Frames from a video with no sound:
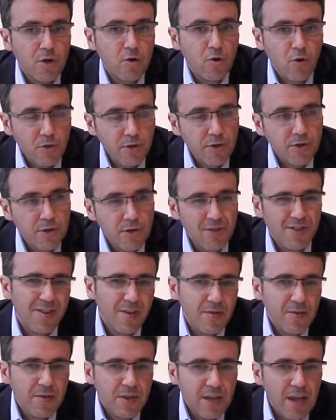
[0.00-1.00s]

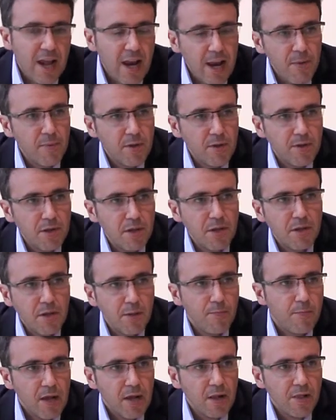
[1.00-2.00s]
the elements
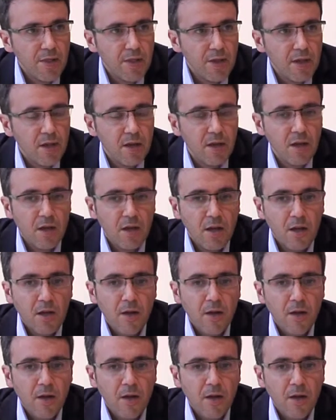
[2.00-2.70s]
in the building,